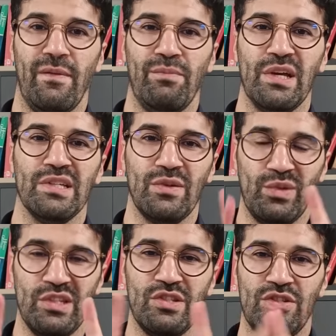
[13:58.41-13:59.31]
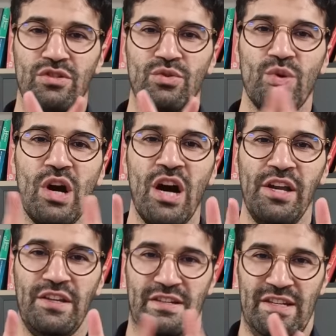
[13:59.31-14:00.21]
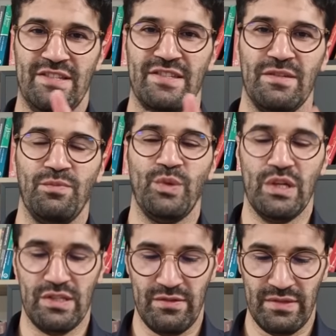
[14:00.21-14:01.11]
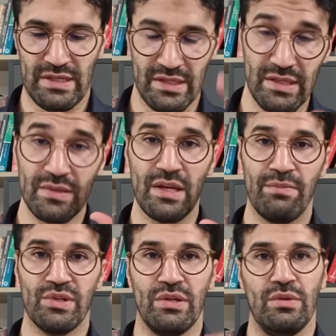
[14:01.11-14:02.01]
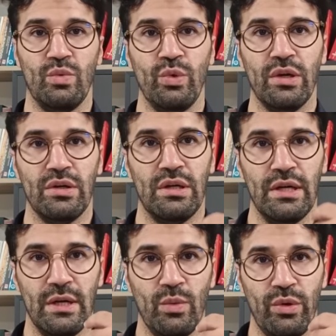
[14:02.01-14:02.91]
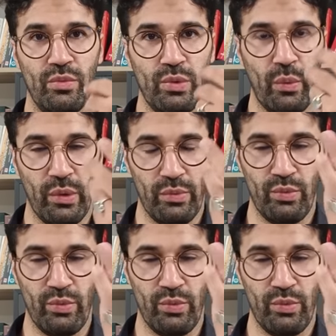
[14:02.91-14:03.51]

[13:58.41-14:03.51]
because of this two-eyedness, because of the deception, we are, we, we,